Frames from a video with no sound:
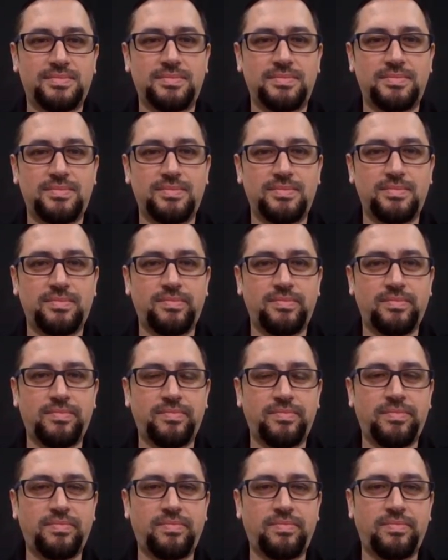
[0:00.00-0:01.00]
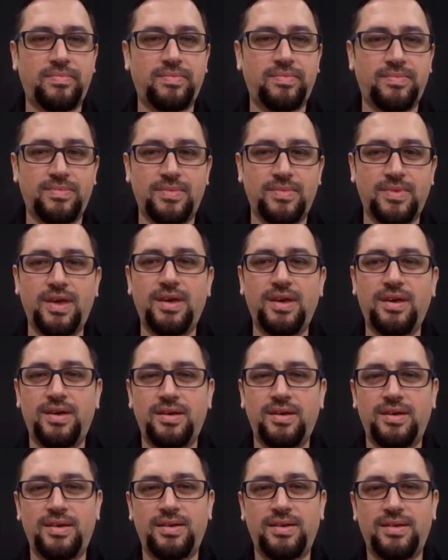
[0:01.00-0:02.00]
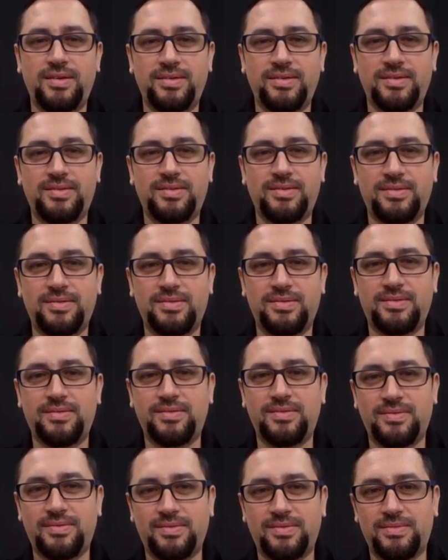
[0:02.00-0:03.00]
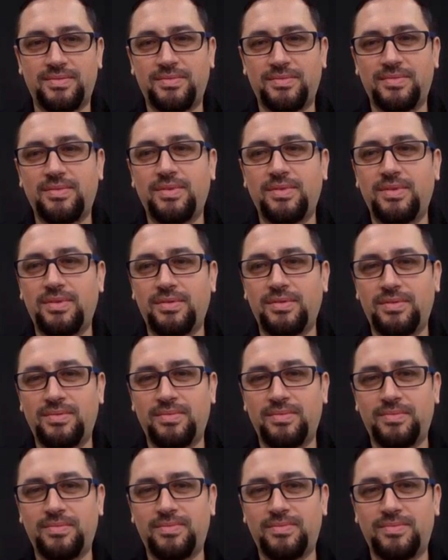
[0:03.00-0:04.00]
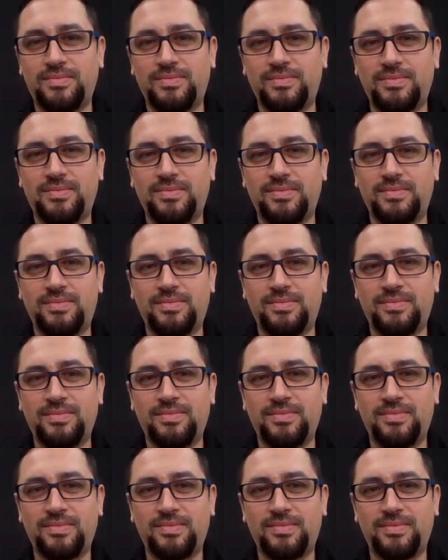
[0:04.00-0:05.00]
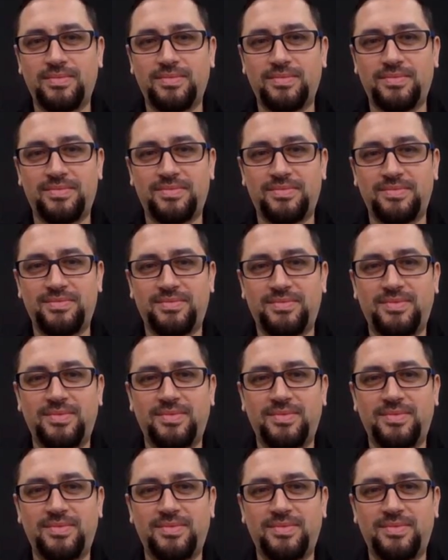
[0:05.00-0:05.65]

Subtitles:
This person isn't speaking.